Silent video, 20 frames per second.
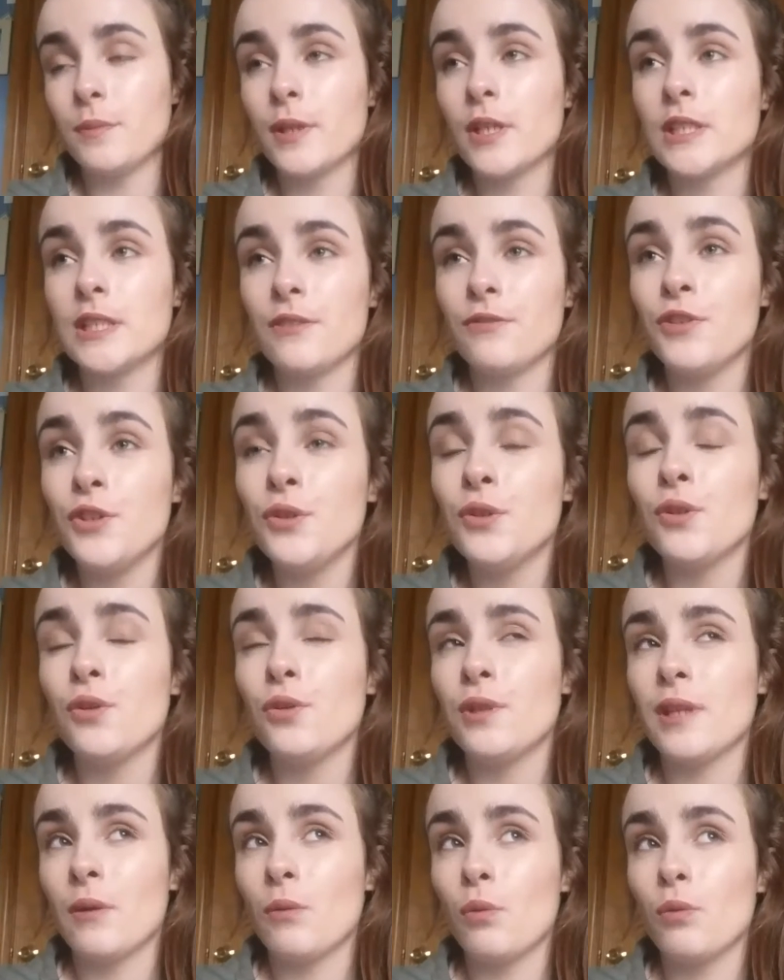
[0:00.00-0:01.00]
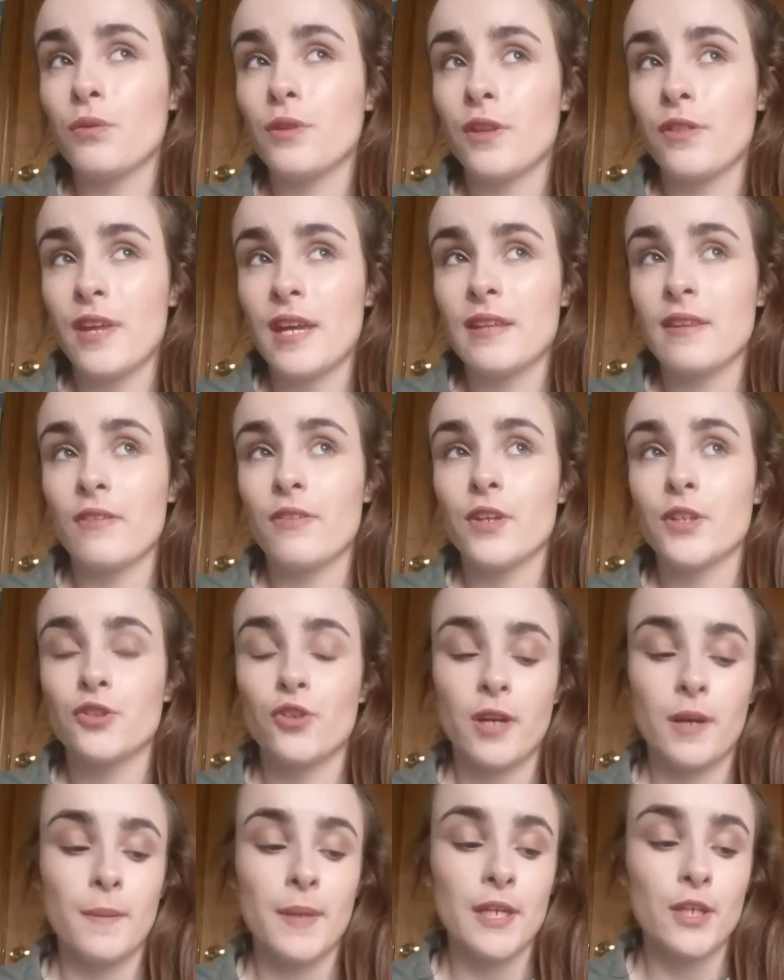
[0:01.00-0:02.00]
Because if you know that the thing that they're
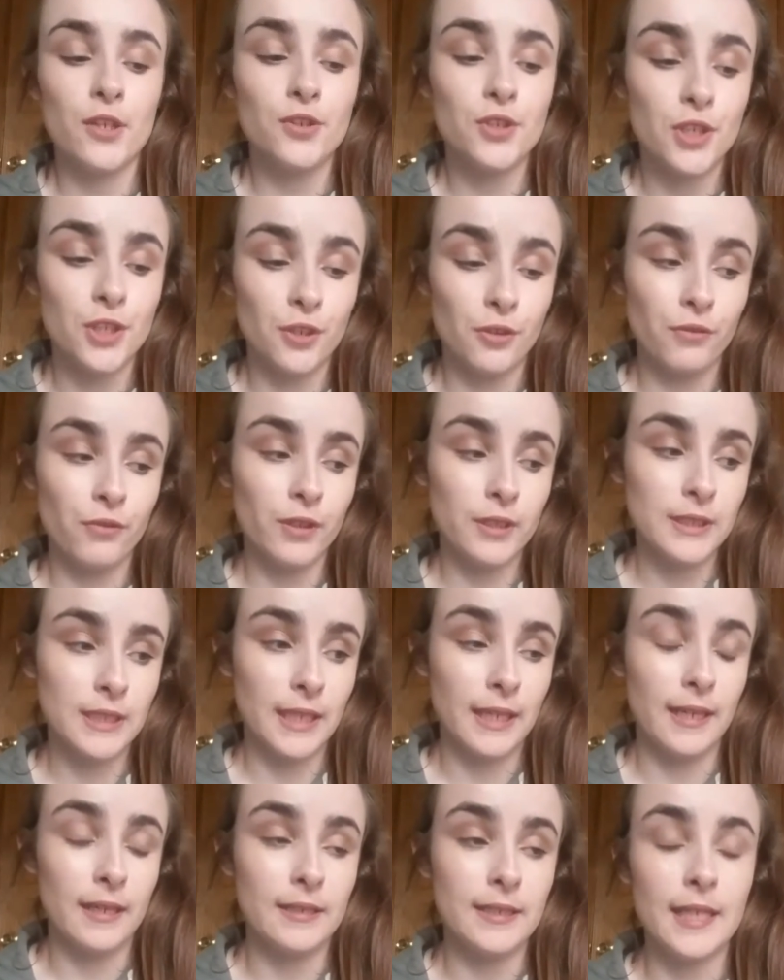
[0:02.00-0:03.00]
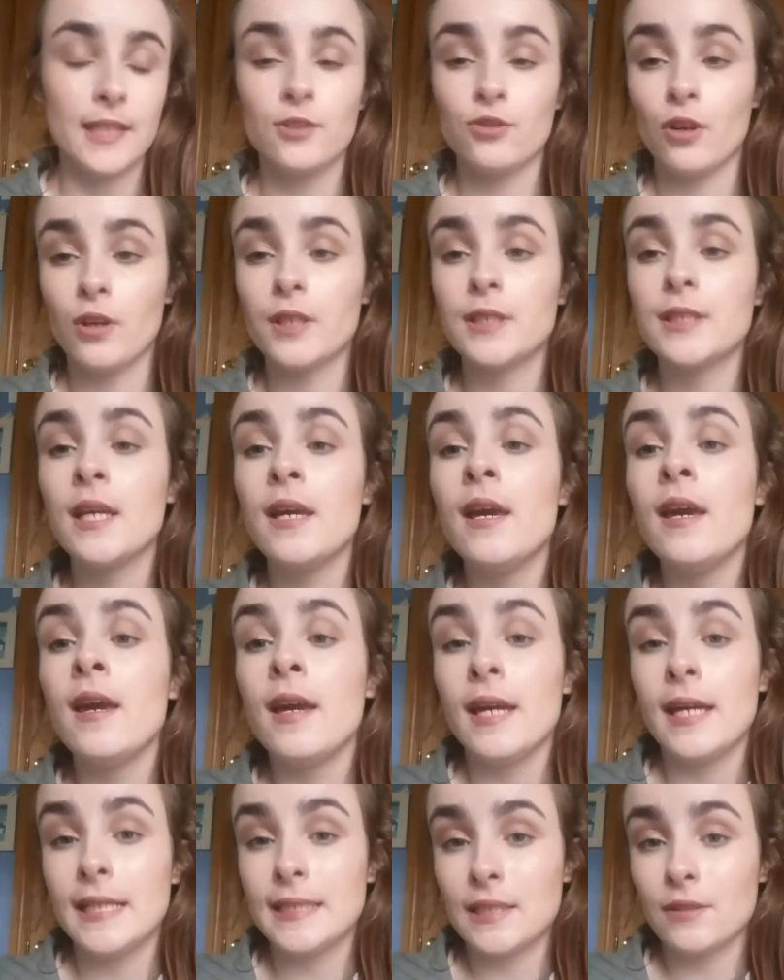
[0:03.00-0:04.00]
trying to make you to do for, say, take drugs
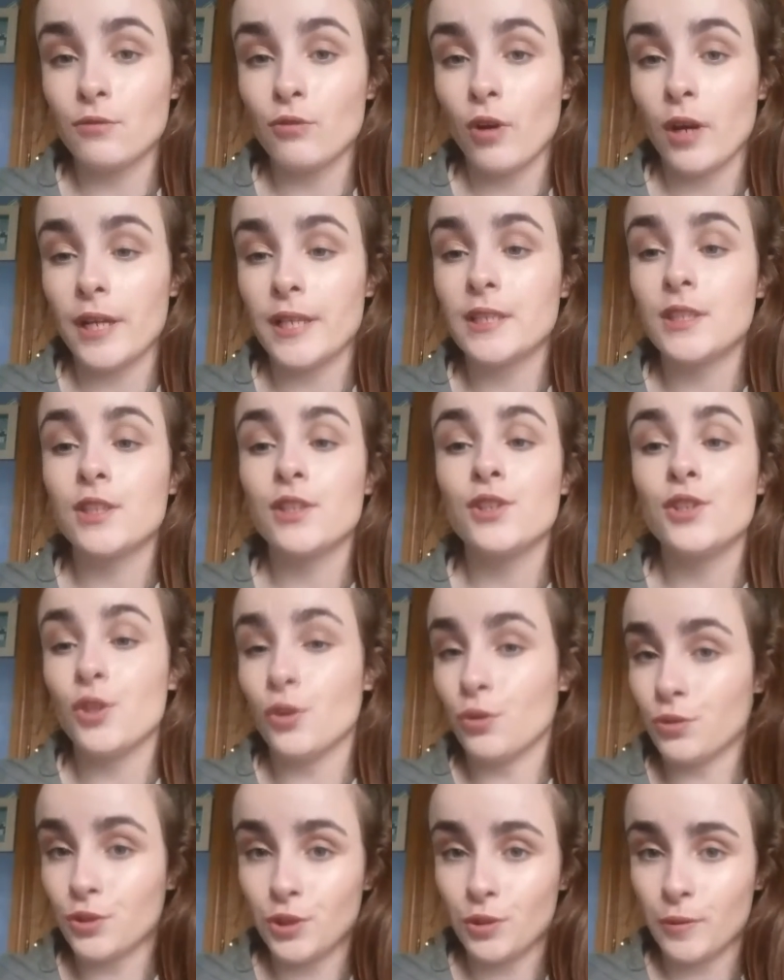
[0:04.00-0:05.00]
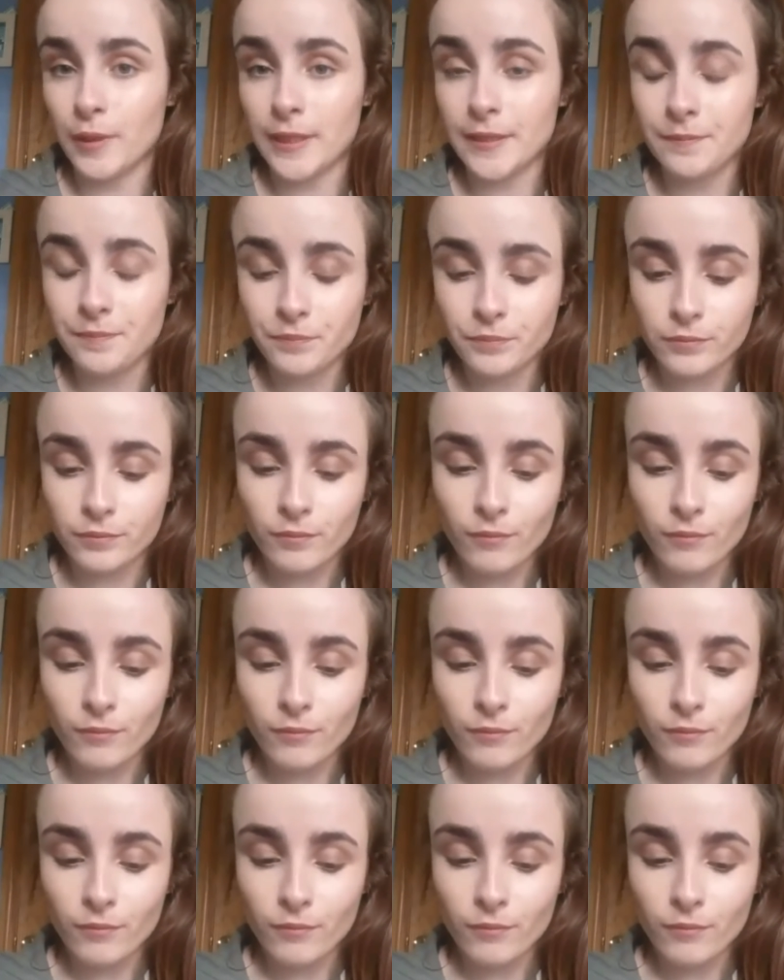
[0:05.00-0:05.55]
isn't right, don't do it